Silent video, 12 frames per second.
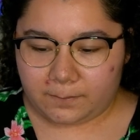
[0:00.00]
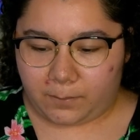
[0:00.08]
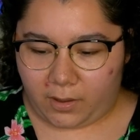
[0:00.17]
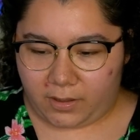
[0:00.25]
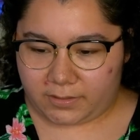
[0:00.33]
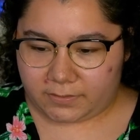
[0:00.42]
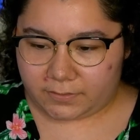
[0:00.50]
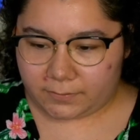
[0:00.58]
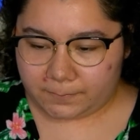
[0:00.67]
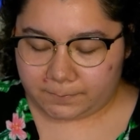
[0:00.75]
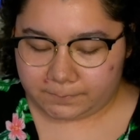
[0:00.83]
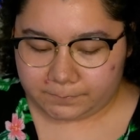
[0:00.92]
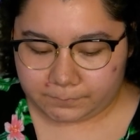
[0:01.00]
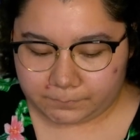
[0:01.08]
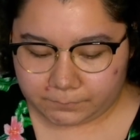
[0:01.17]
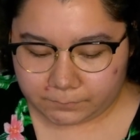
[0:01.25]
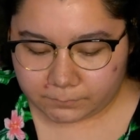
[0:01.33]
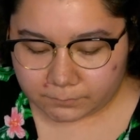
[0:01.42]
Pause.
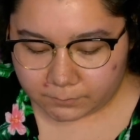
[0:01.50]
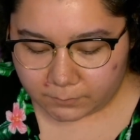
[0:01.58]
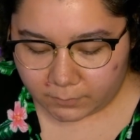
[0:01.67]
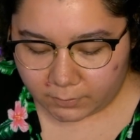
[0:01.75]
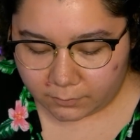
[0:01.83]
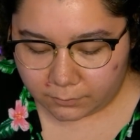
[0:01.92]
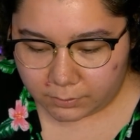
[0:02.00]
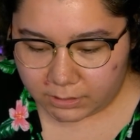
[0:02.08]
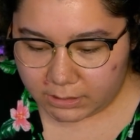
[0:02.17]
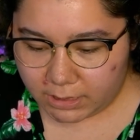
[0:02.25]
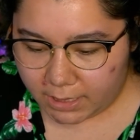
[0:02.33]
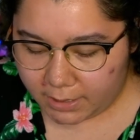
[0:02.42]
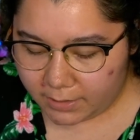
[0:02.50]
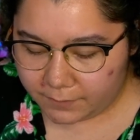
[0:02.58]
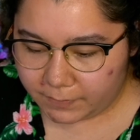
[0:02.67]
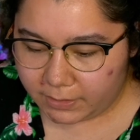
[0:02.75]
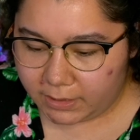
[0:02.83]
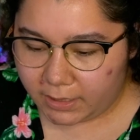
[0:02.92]
We
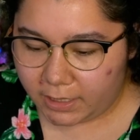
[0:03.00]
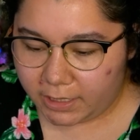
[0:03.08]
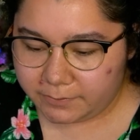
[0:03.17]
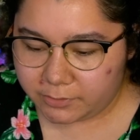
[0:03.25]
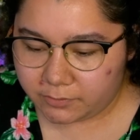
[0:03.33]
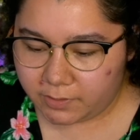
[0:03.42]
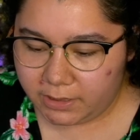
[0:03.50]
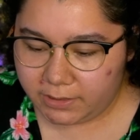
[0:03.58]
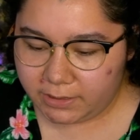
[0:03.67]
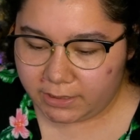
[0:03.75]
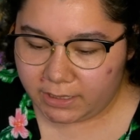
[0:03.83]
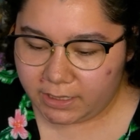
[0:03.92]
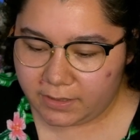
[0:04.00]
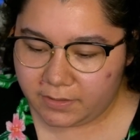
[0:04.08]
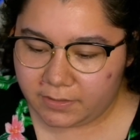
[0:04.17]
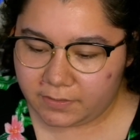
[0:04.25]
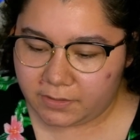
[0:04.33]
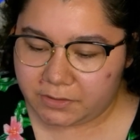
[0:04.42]
have a hype train
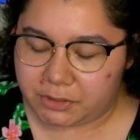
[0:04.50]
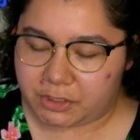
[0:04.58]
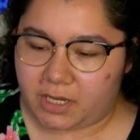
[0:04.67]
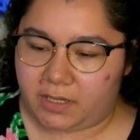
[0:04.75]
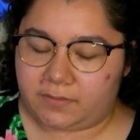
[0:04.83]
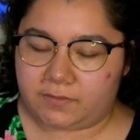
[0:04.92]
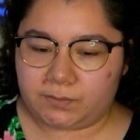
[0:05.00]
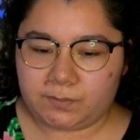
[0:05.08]
in the chat.